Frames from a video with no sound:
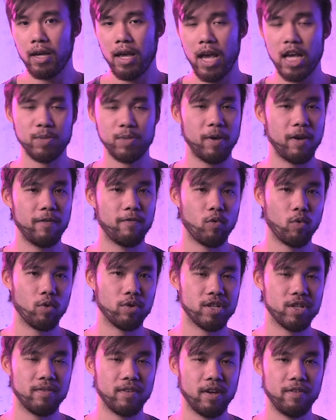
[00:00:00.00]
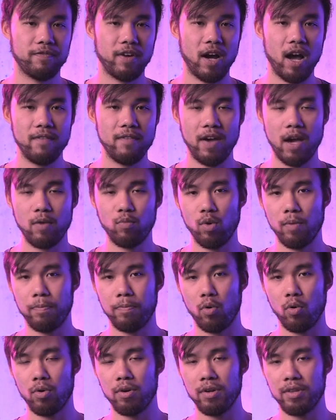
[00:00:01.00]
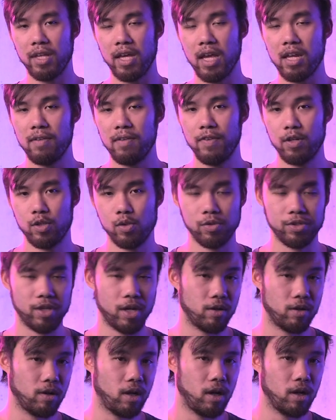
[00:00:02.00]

sp 475 had reported the individuals in her